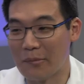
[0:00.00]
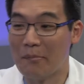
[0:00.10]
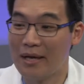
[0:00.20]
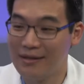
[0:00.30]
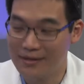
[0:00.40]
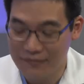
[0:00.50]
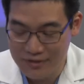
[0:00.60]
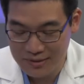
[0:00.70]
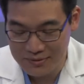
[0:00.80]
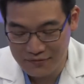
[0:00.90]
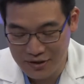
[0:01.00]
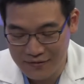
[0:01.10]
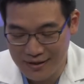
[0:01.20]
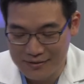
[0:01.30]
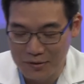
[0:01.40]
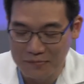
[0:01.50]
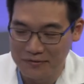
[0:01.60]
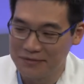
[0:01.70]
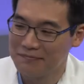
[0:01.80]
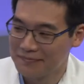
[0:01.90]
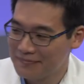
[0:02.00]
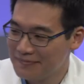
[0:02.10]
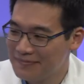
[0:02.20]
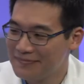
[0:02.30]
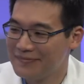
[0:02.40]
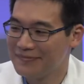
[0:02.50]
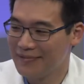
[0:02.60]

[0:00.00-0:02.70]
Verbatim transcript: Okay. Many different types of L V A Ds, hopefully. Okay.